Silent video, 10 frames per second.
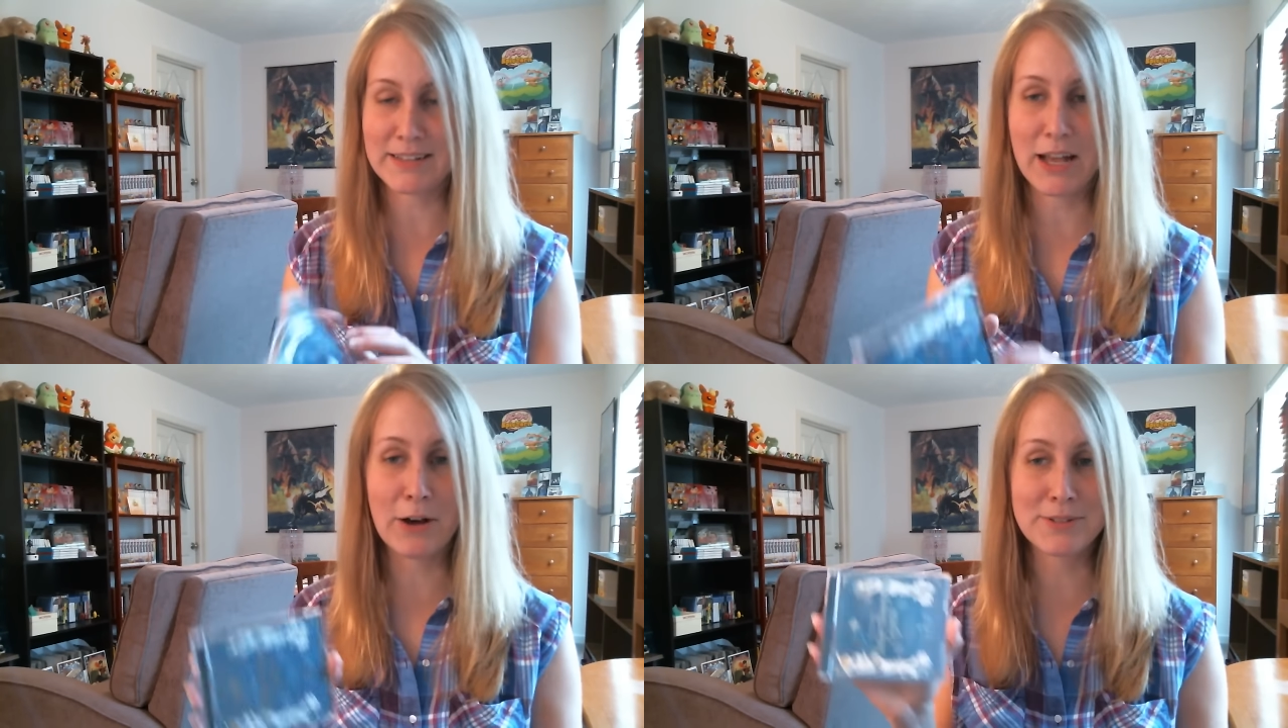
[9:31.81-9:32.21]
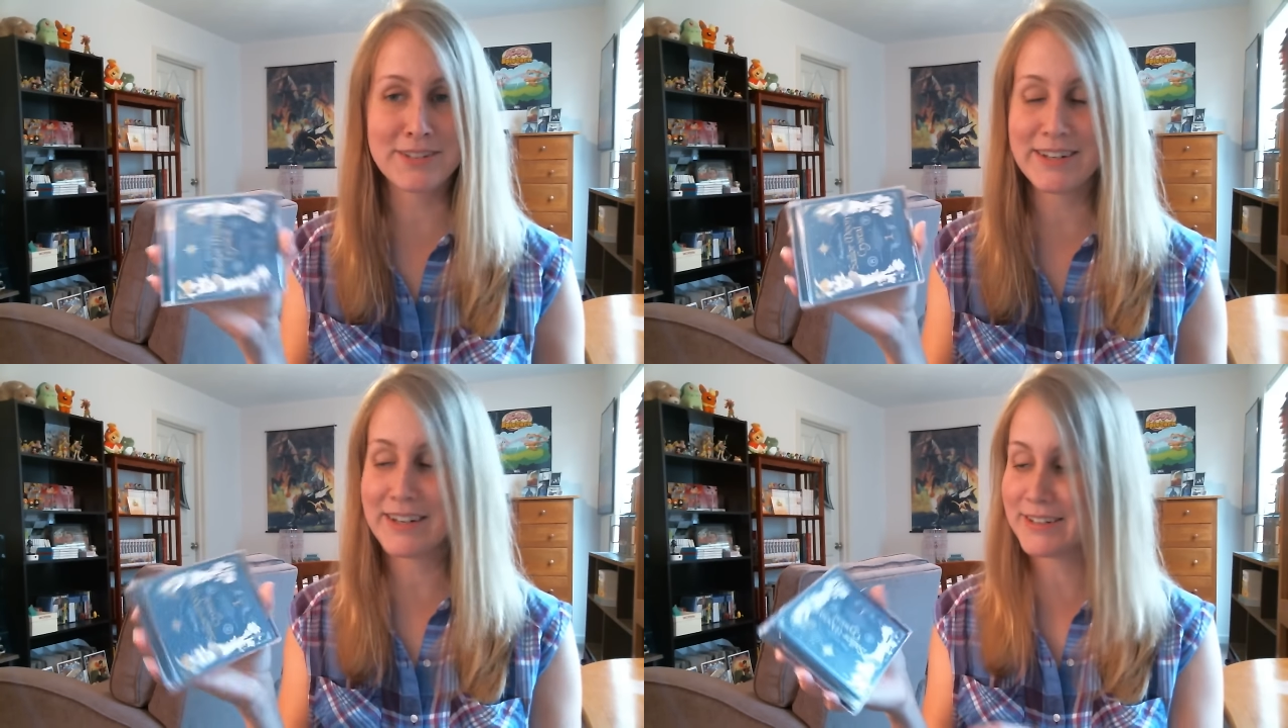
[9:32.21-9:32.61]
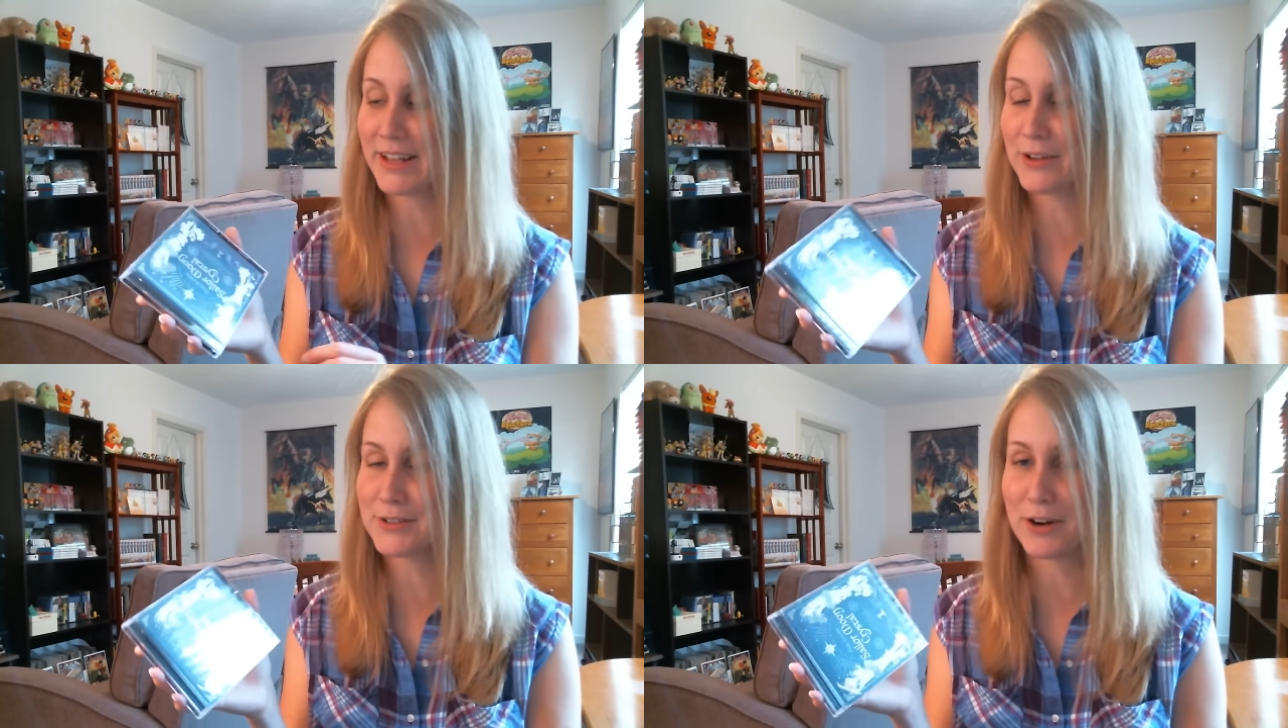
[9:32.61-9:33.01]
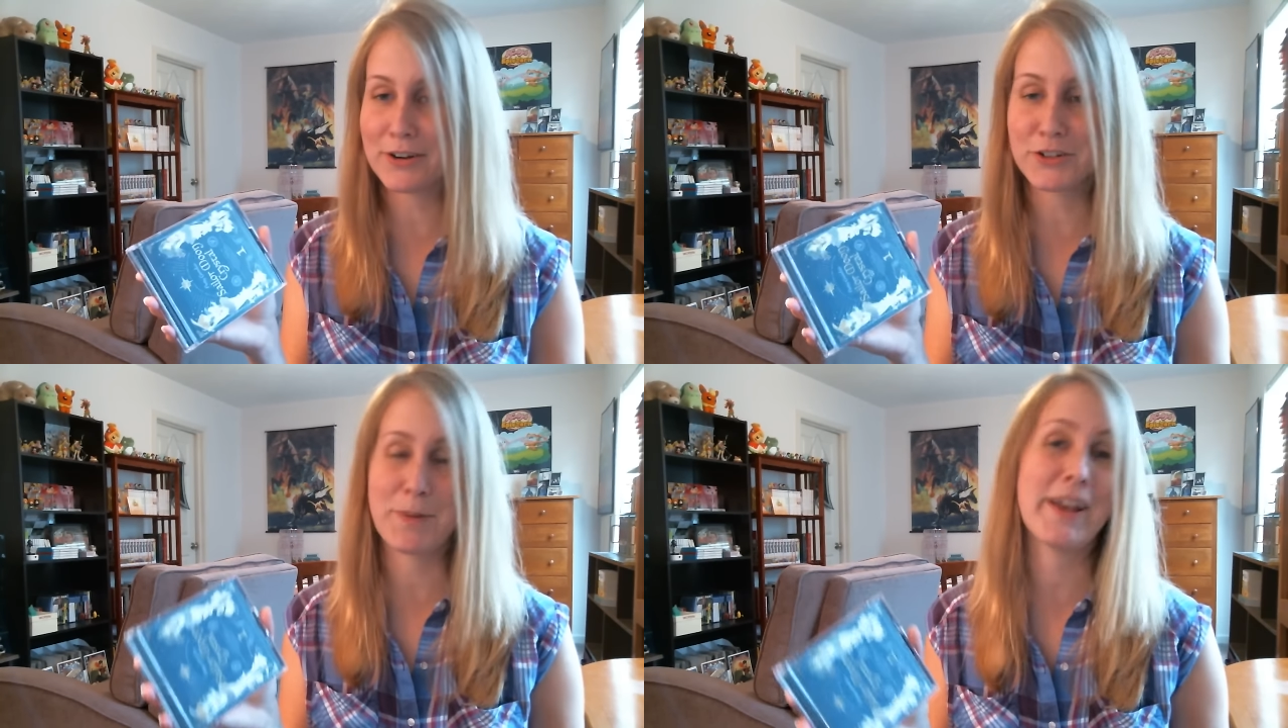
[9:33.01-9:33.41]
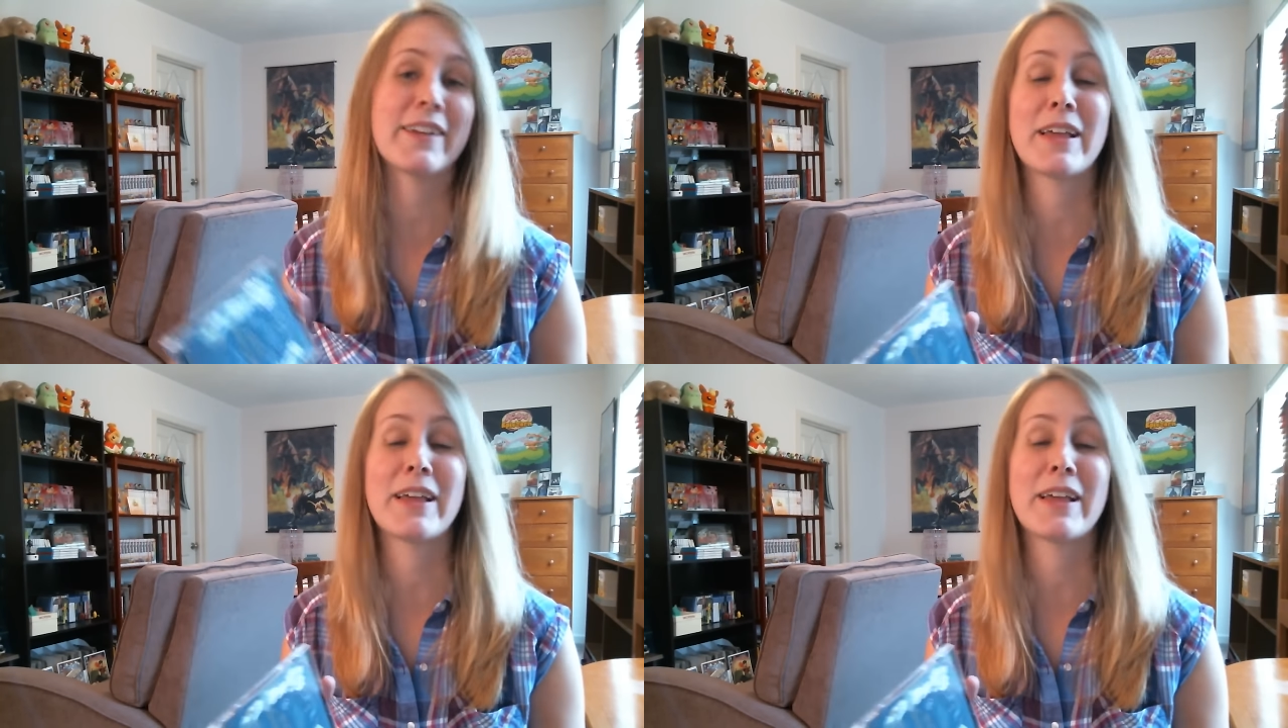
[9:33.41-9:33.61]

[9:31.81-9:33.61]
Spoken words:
how CD sales are in Japan.